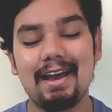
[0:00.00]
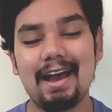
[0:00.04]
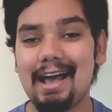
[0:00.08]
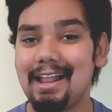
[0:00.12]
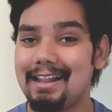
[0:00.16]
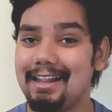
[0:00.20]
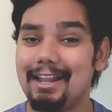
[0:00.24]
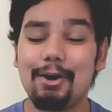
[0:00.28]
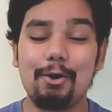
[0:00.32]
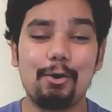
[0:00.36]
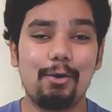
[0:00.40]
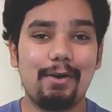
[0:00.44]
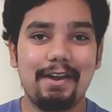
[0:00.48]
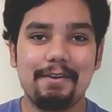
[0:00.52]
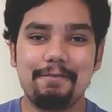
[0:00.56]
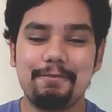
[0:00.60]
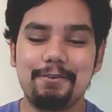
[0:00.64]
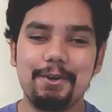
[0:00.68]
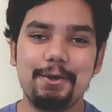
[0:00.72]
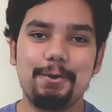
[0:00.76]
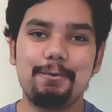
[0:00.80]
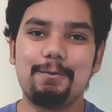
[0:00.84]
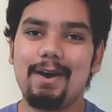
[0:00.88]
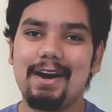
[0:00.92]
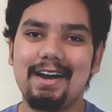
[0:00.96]
Hello,
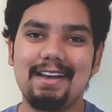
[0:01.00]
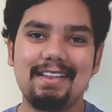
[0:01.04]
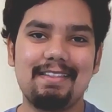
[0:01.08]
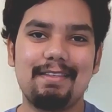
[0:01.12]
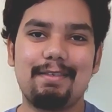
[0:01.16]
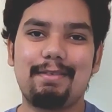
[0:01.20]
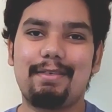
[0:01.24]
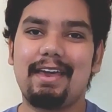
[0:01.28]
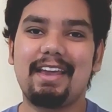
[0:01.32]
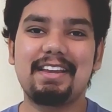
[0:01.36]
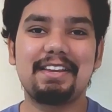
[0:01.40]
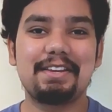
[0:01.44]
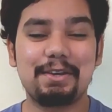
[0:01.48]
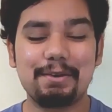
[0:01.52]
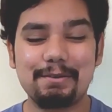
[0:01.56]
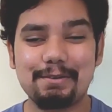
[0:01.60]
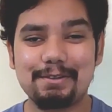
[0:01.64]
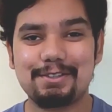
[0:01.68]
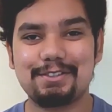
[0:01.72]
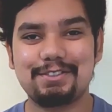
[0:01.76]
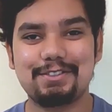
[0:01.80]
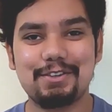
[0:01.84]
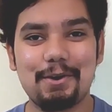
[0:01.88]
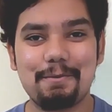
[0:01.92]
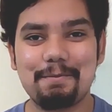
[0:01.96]
everyone. Thank you
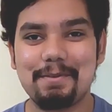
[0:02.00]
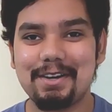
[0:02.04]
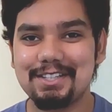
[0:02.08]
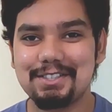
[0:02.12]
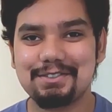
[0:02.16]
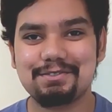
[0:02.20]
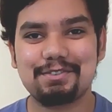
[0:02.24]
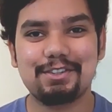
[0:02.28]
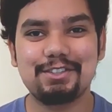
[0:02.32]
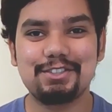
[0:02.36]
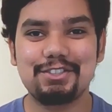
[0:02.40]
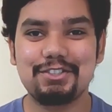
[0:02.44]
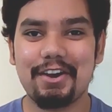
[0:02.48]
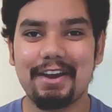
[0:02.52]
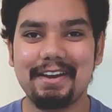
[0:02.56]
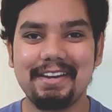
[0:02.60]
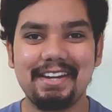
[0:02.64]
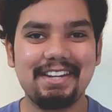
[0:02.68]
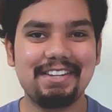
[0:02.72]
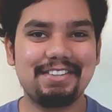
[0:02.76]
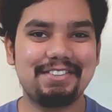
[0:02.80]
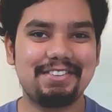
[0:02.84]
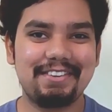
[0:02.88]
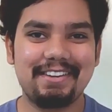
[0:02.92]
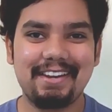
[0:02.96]
so much for
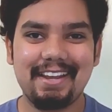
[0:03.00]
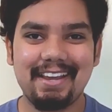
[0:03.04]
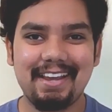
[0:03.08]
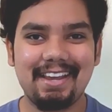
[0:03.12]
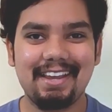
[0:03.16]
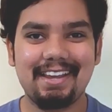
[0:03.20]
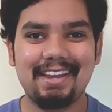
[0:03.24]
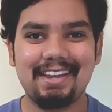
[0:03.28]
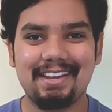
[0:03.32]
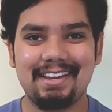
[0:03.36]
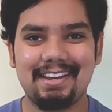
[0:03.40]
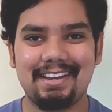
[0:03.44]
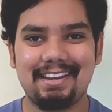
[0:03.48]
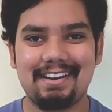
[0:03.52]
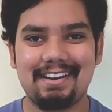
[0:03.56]
joining today in